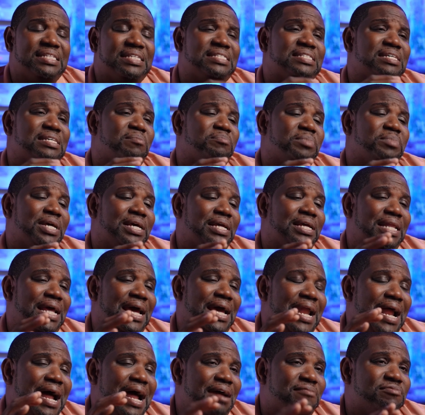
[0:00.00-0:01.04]
is something
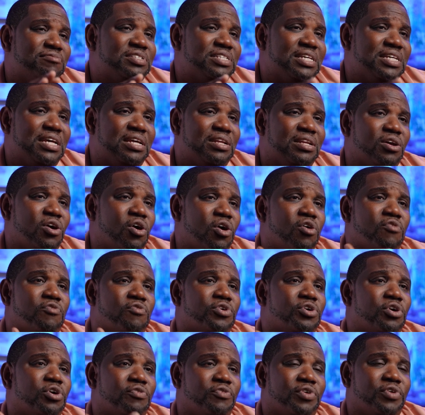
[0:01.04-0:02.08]
that I've seen over
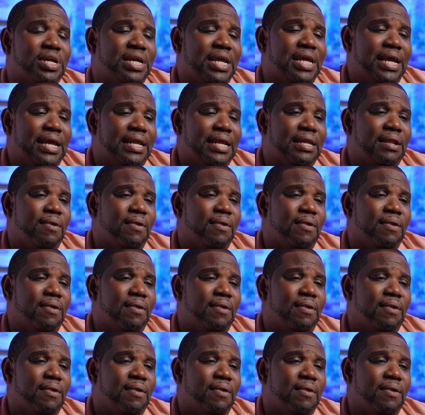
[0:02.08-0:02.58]
and over again.